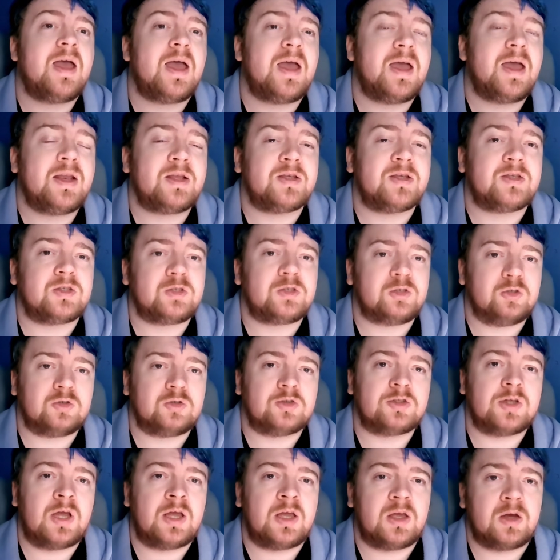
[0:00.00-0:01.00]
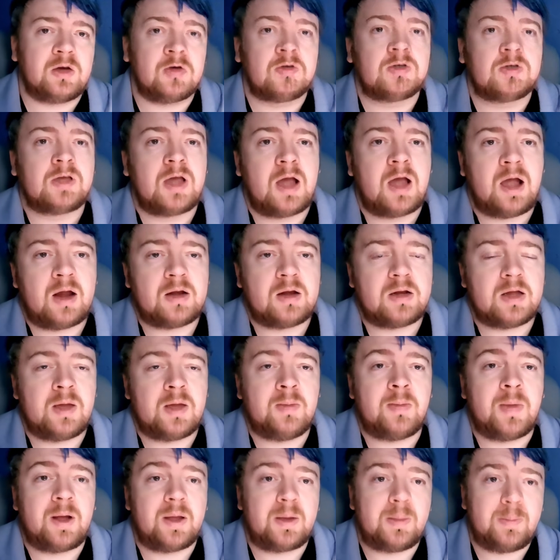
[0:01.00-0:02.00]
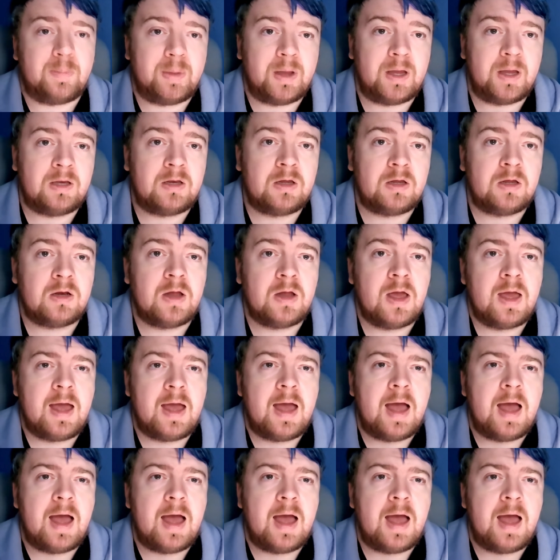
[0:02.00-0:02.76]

It is such a good card in my opinion